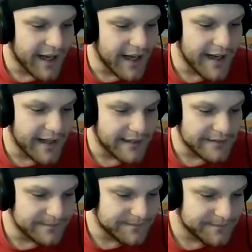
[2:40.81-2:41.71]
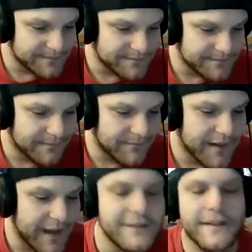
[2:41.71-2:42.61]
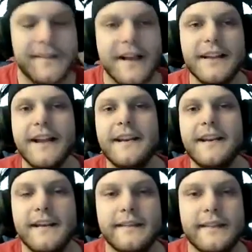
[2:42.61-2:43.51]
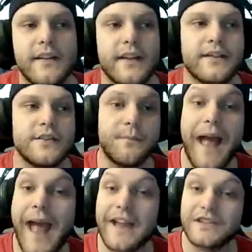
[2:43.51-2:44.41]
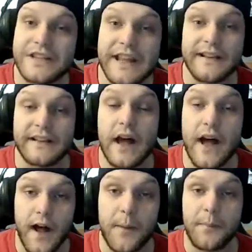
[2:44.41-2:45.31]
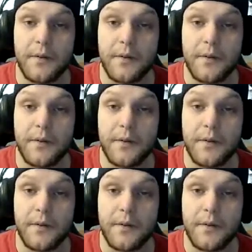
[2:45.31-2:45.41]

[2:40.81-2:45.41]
And Gisela and Anisa, they do patch things up